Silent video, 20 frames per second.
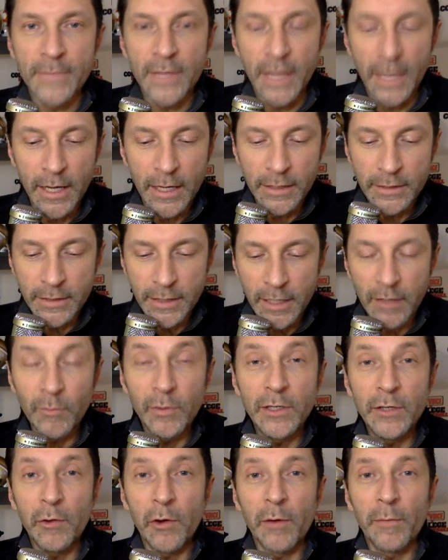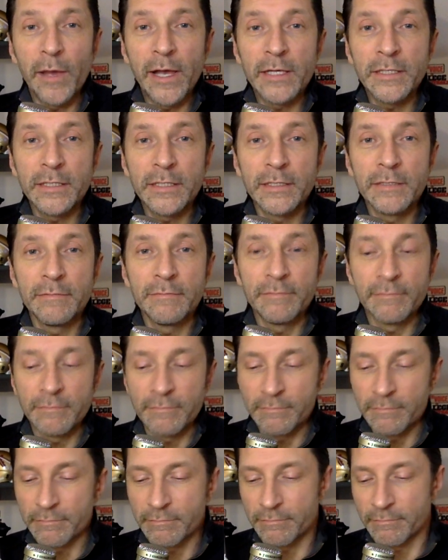and uh, we do our best.
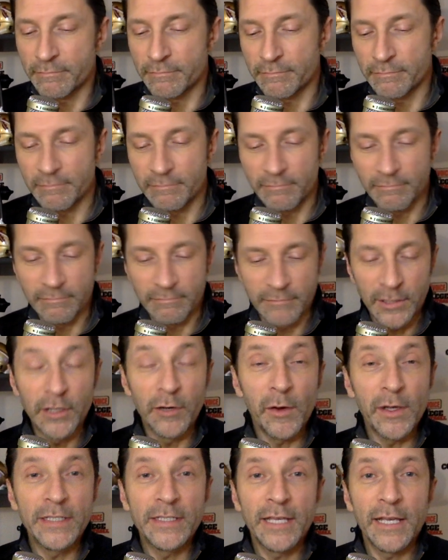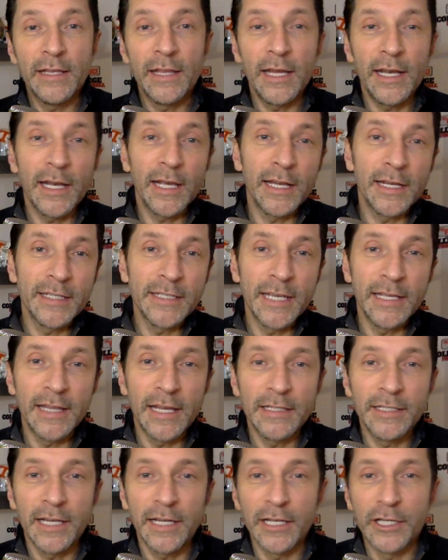You know, I say that. I got to say
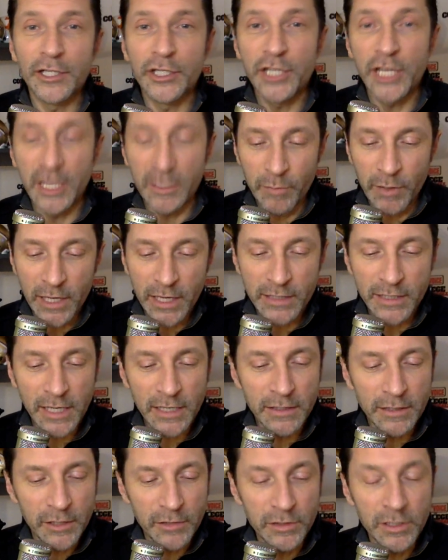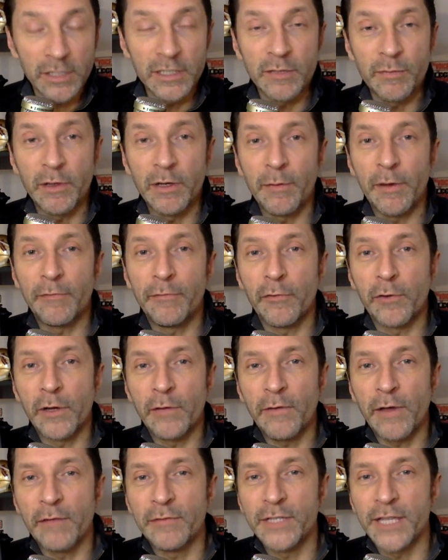that tongue-in-cheek because I usually spend about
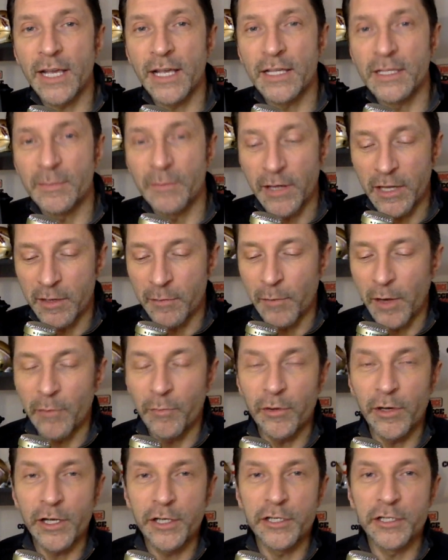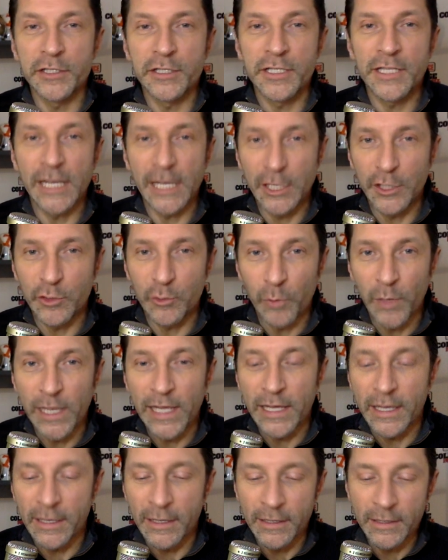forty-five seconds making my predictions each
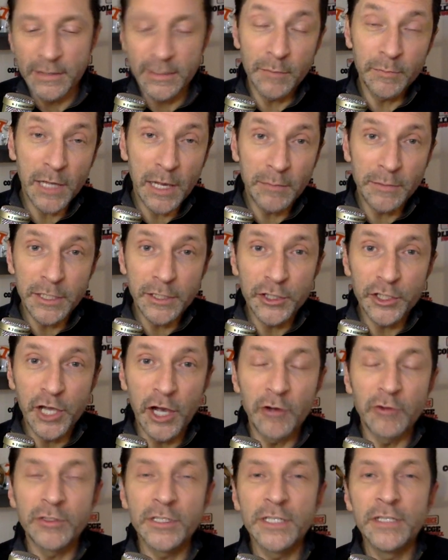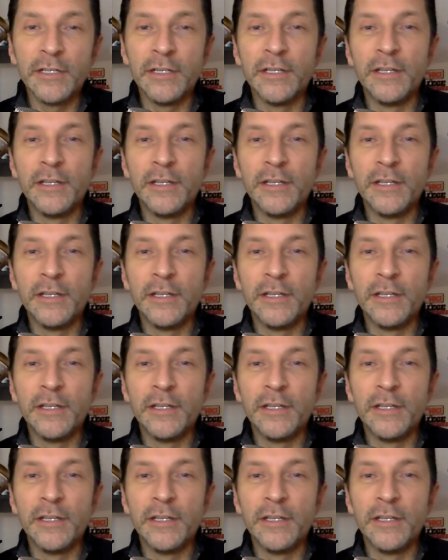week. Sometimes it shows.